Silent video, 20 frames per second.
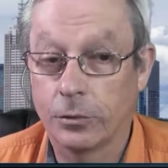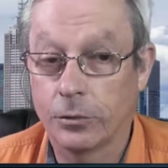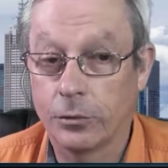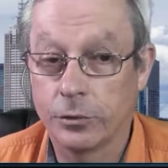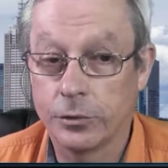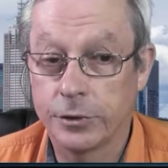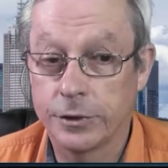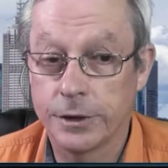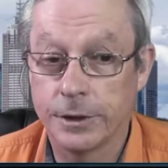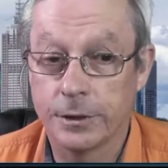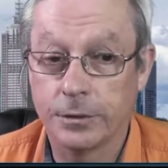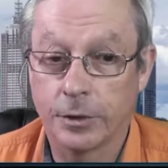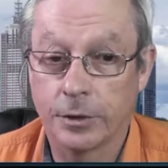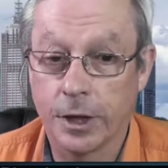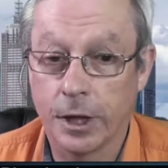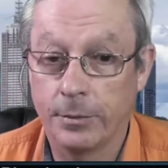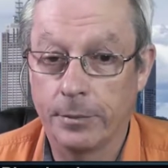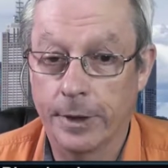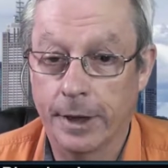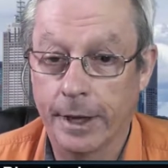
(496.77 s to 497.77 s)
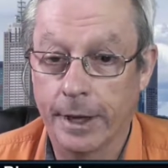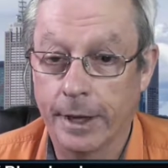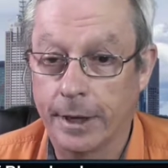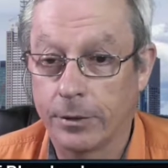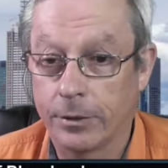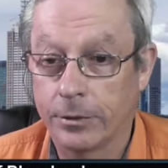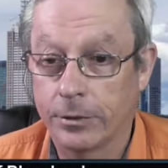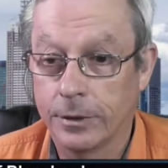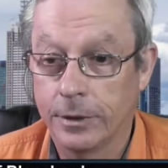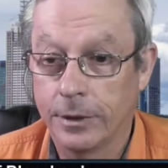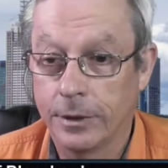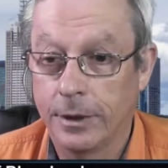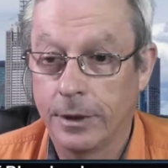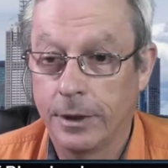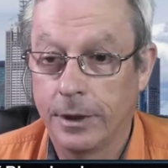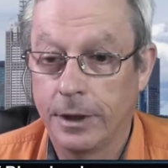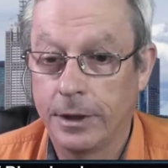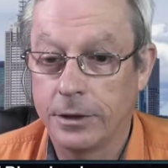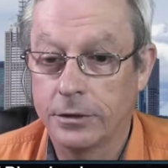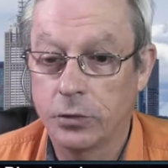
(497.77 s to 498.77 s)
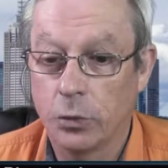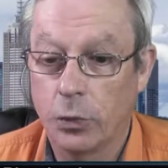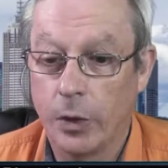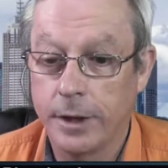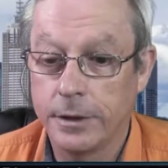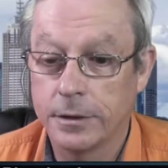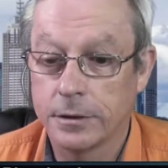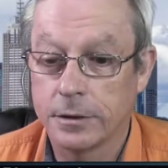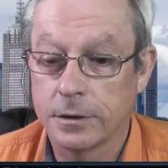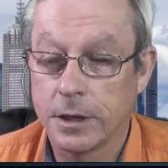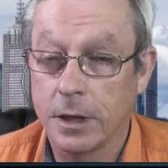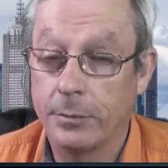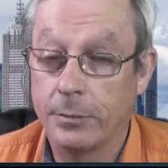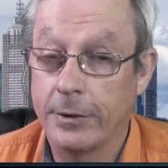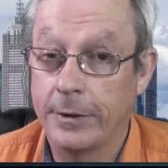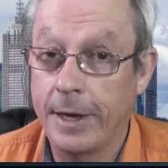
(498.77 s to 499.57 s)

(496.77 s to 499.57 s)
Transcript: good signal coming out, it's a waste of time.